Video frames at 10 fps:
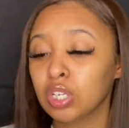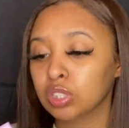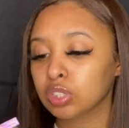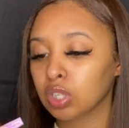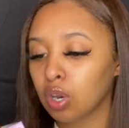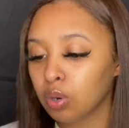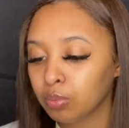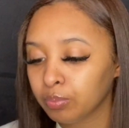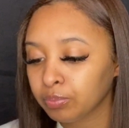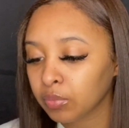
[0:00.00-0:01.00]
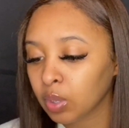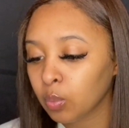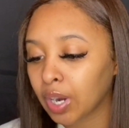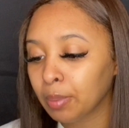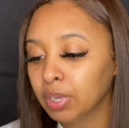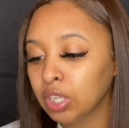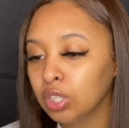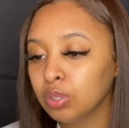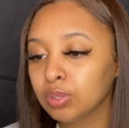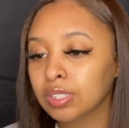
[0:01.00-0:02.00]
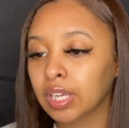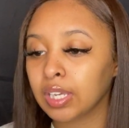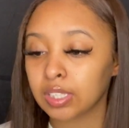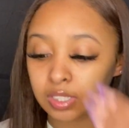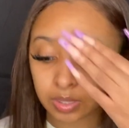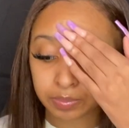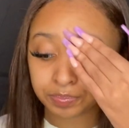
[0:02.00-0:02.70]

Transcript: So what I'm going to use is